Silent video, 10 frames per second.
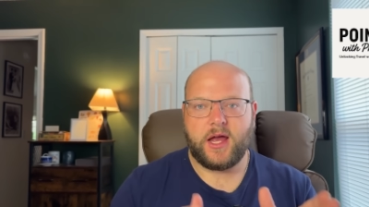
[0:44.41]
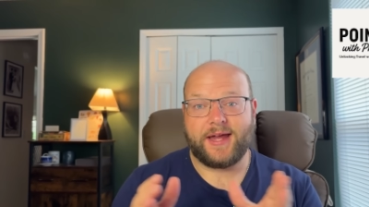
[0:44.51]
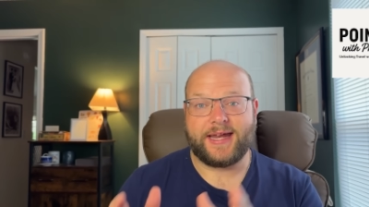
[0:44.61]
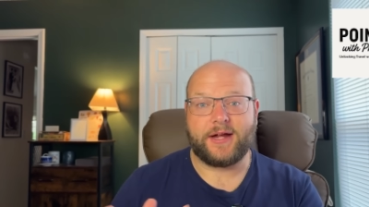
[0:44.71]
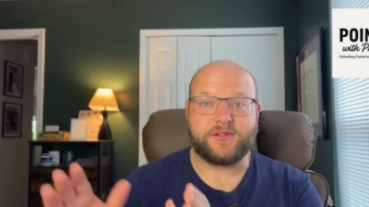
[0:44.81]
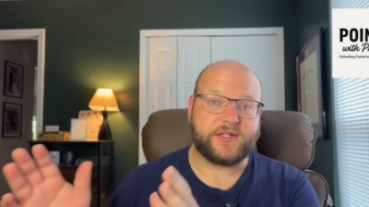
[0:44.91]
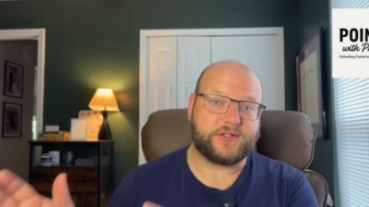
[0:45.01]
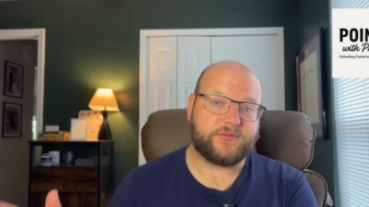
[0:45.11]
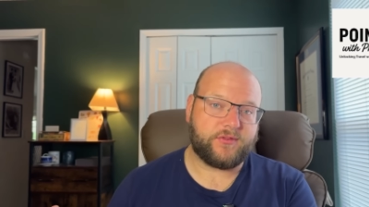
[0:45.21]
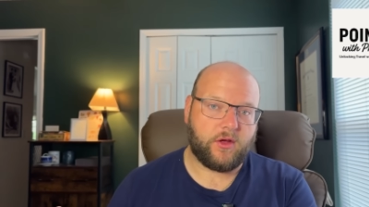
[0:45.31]
announced this
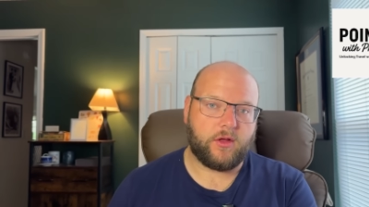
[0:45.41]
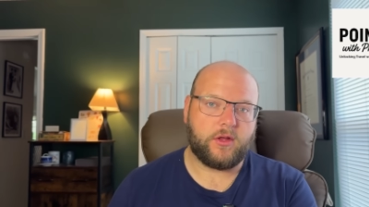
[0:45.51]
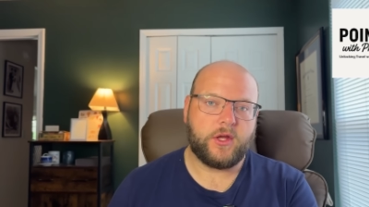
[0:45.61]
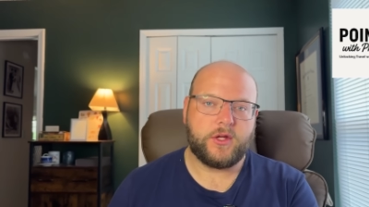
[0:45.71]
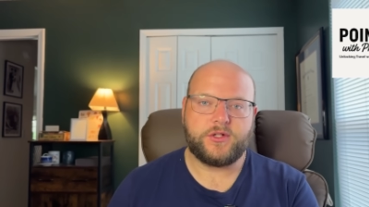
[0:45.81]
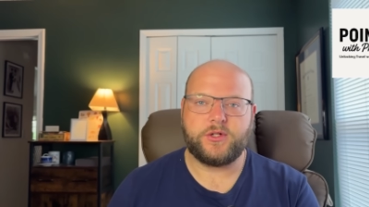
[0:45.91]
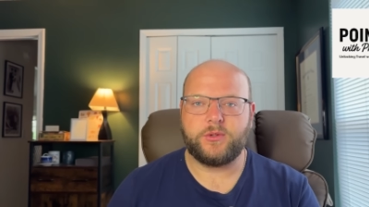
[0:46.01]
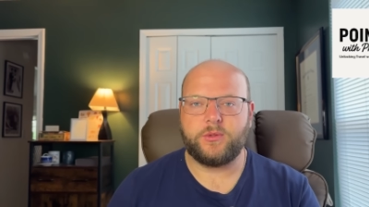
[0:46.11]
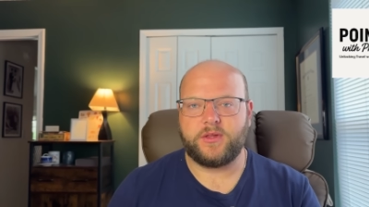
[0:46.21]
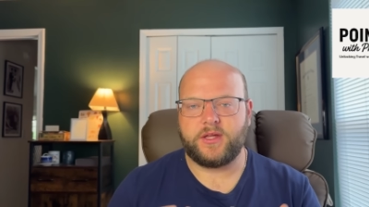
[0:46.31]
fall
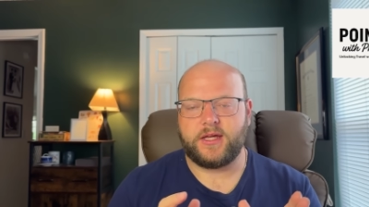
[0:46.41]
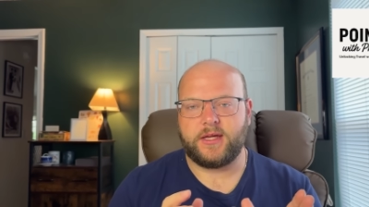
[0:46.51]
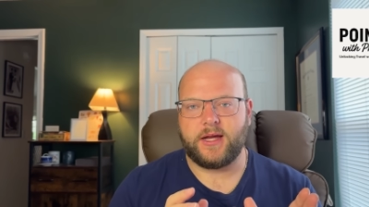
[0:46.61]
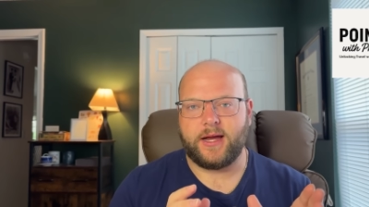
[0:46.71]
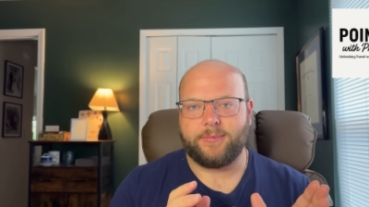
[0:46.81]
to the